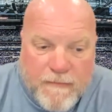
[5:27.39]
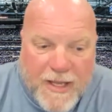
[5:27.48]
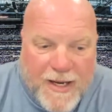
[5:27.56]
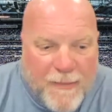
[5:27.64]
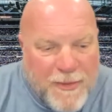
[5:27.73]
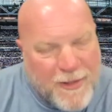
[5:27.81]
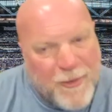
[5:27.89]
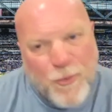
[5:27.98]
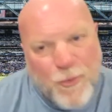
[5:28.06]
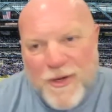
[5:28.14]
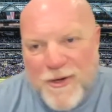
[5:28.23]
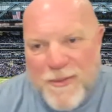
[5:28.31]
And I'm a little
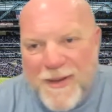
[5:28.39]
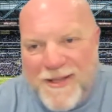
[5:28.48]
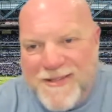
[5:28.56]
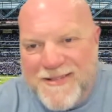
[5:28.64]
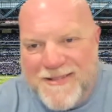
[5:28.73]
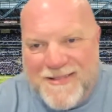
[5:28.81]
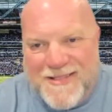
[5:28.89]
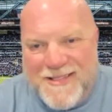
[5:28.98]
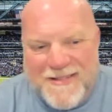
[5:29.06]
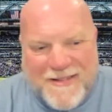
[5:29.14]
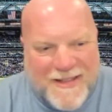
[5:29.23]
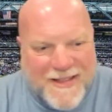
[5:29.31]
weird about
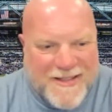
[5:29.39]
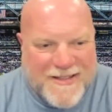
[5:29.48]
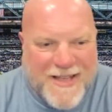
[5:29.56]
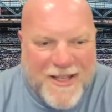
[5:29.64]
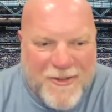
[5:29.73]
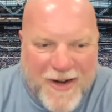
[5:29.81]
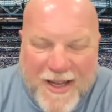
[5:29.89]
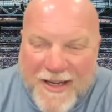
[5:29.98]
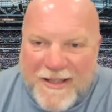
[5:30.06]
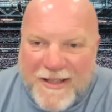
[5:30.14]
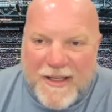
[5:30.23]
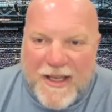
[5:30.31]
Taylor
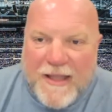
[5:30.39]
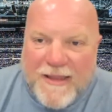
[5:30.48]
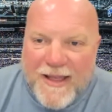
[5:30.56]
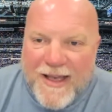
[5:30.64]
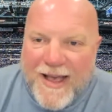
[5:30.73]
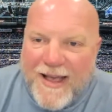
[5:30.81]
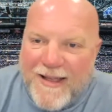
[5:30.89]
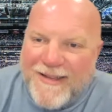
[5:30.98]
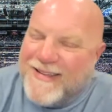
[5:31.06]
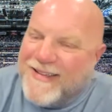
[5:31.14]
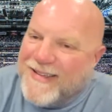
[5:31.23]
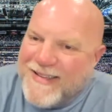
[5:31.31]
Heinicke. I, I,
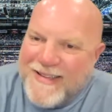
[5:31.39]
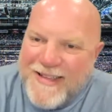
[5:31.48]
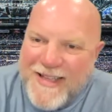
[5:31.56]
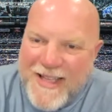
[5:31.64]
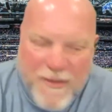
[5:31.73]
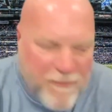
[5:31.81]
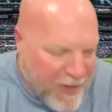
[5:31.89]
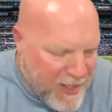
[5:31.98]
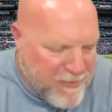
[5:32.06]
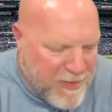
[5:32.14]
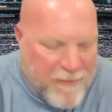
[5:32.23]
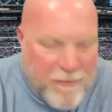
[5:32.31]
he
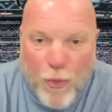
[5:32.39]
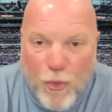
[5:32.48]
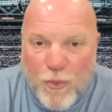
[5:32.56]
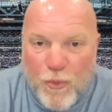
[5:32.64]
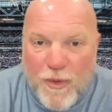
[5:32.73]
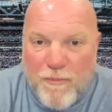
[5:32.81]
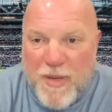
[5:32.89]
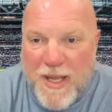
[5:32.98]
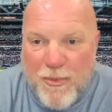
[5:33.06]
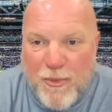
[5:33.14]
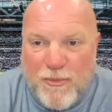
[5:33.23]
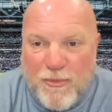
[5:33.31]
might be more than what
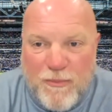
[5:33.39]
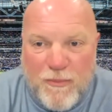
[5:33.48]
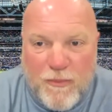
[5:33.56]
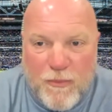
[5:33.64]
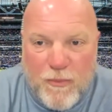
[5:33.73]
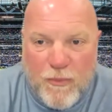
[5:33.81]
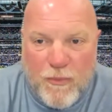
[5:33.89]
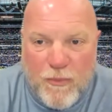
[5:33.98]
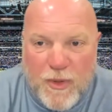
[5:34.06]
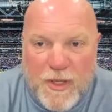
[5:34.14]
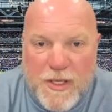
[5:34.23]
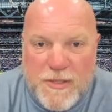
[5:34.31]
people,
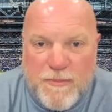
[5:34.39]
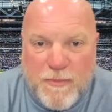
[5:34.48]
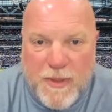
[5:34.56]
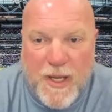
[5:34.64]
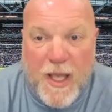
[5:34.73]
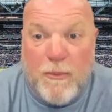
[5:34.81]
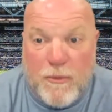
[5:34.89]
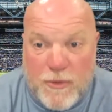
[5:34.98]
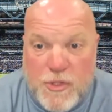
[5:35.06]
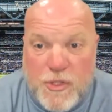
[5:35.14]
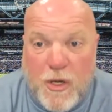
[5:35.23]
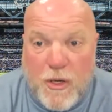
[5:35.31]
what he's been able to
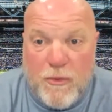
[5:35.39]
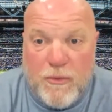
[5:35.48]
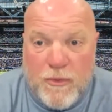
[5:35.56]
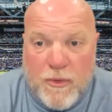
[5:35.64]
show.